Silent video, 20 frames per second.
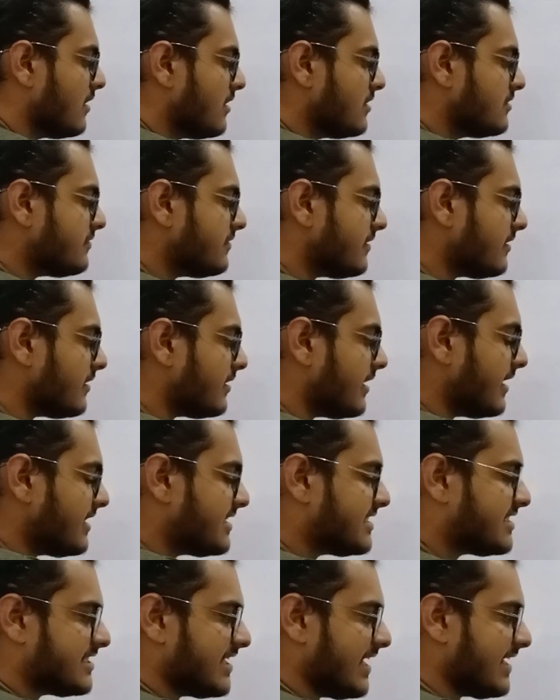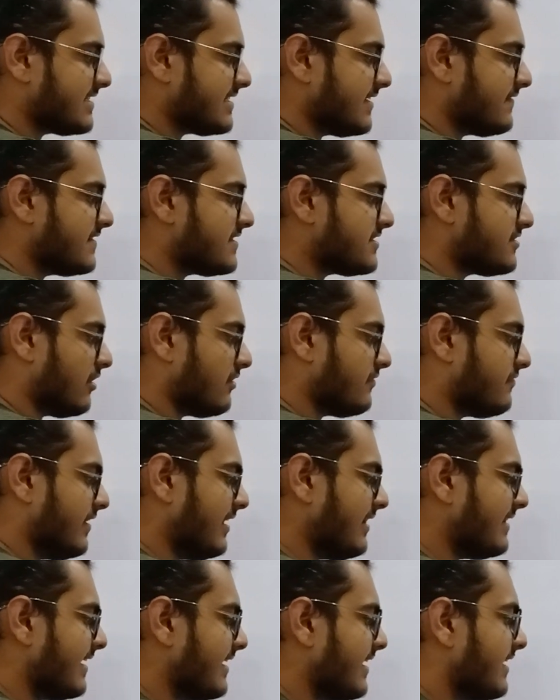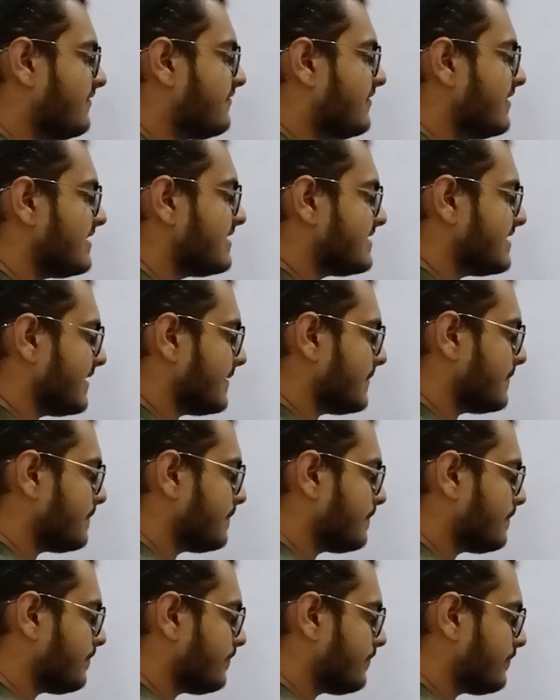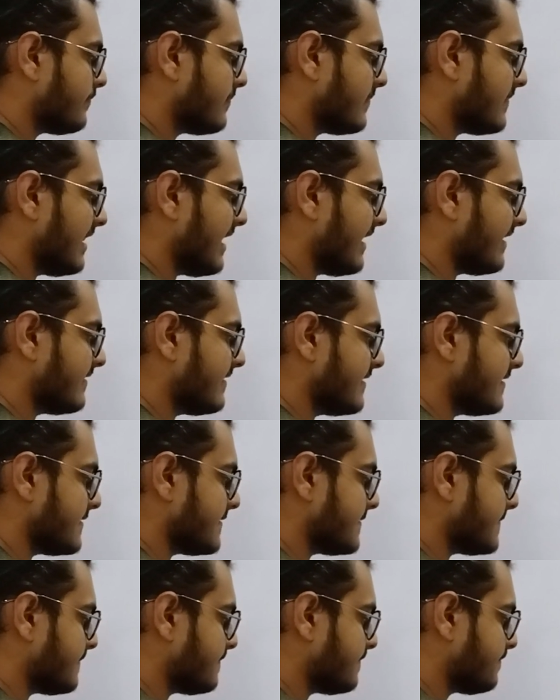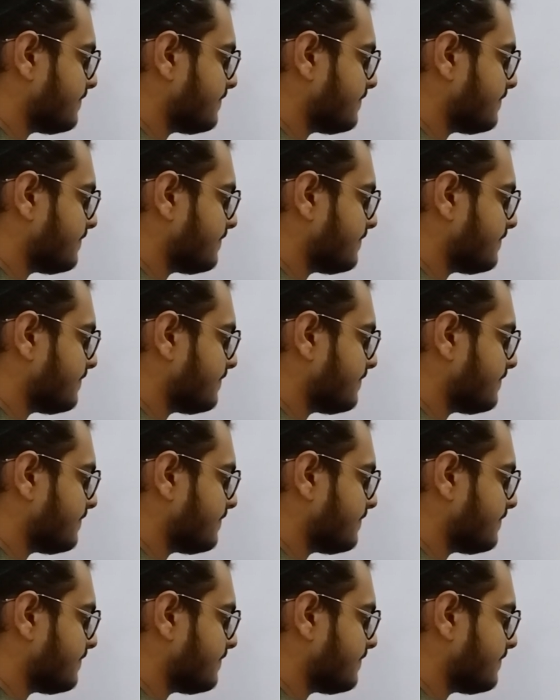So it checks if it's not filled, then it fills it like this.